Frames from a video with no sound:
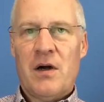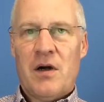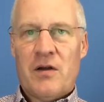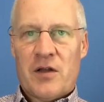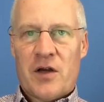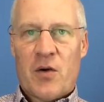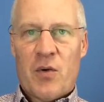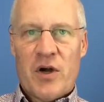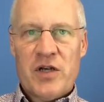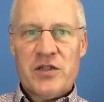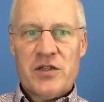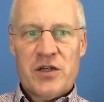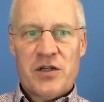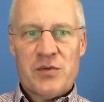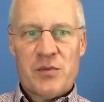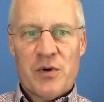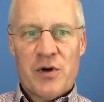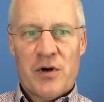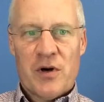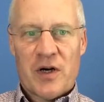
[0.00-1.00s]
The questions
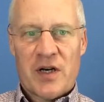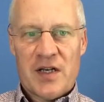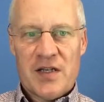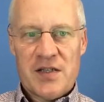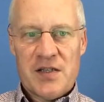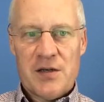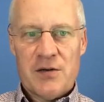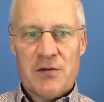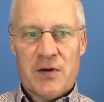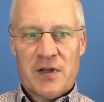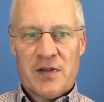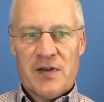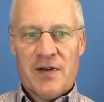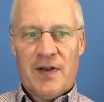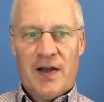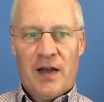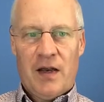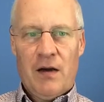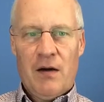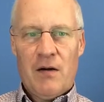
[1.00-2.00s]
we are considering
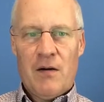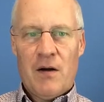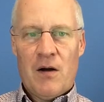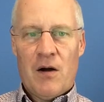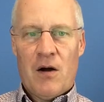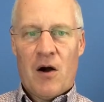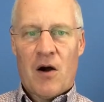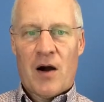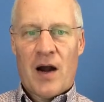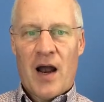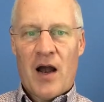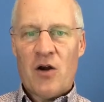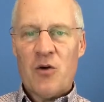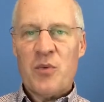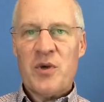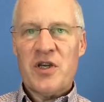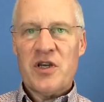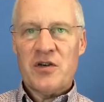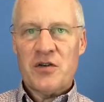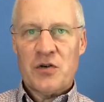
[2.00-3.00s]
today are: how do
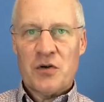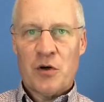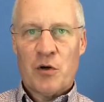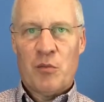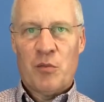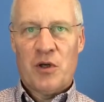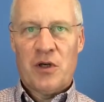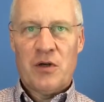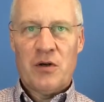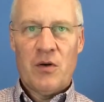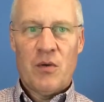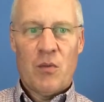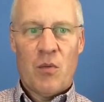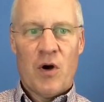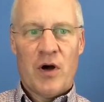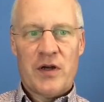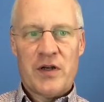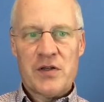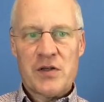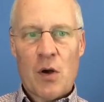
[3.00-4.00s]
we determine
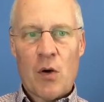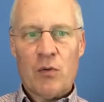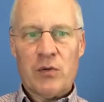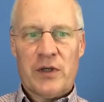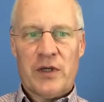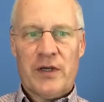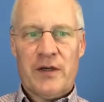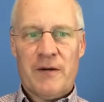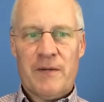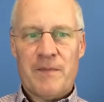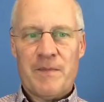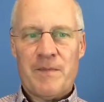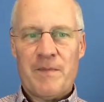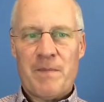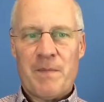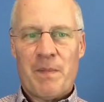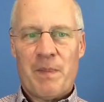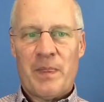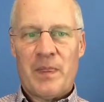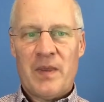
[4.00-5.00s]
what is holy?
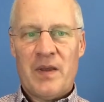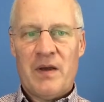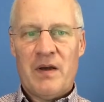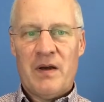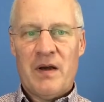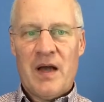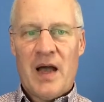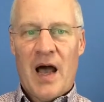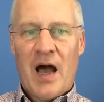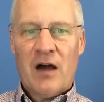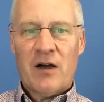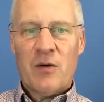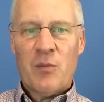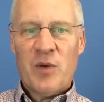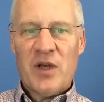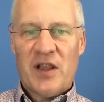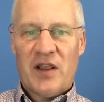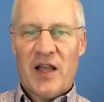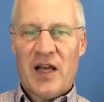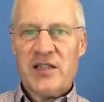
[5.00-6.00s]
How can
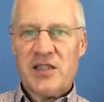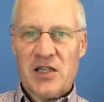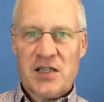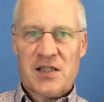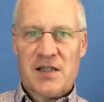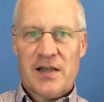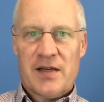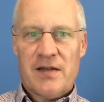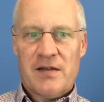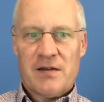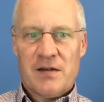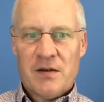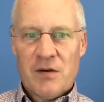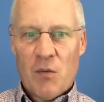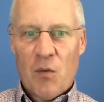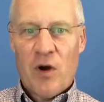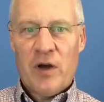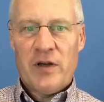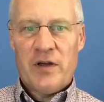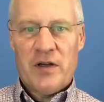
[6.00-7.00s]
we legislate
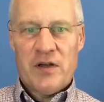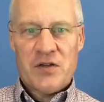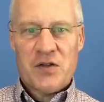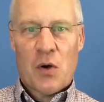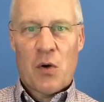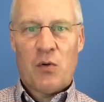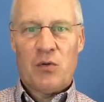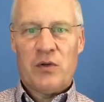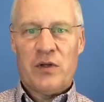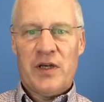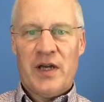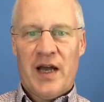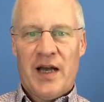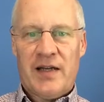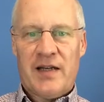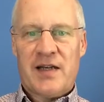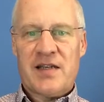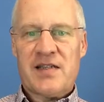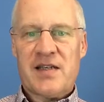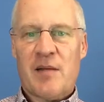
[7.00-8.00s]
what is holy and
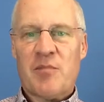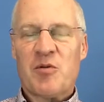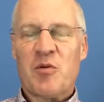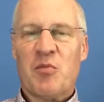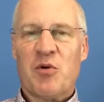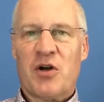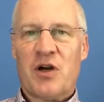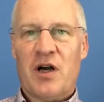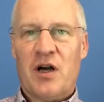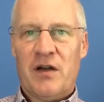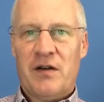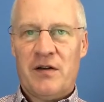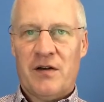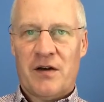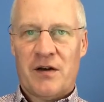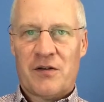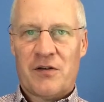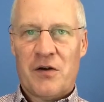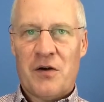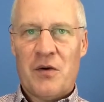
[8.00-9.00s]
acceptable
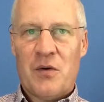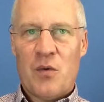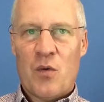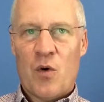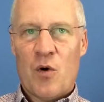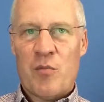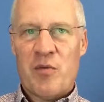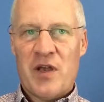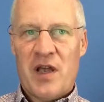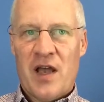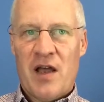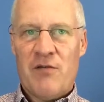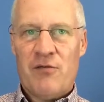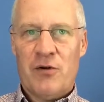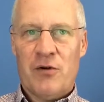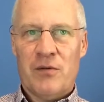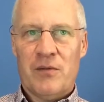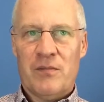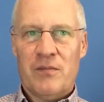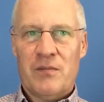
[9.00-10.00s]
conduct or
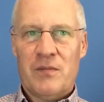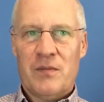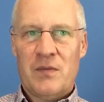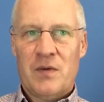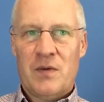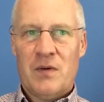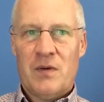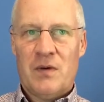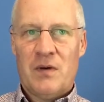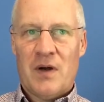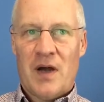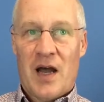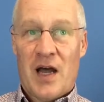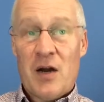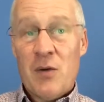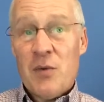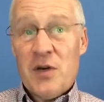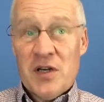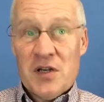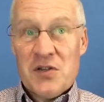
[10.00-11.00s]
behavior? How
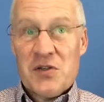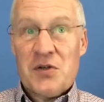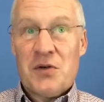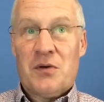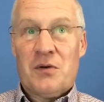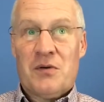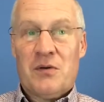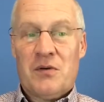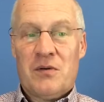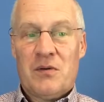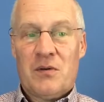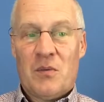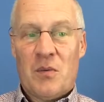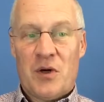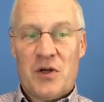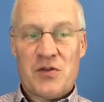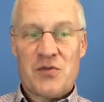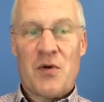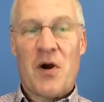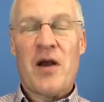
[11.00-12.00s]
do we discern
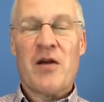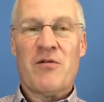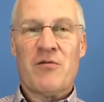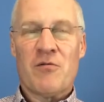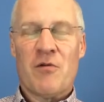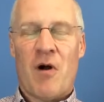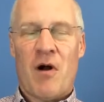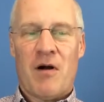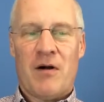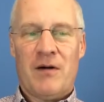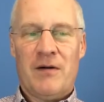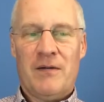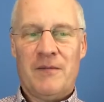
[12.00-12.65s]
what is right and wrong?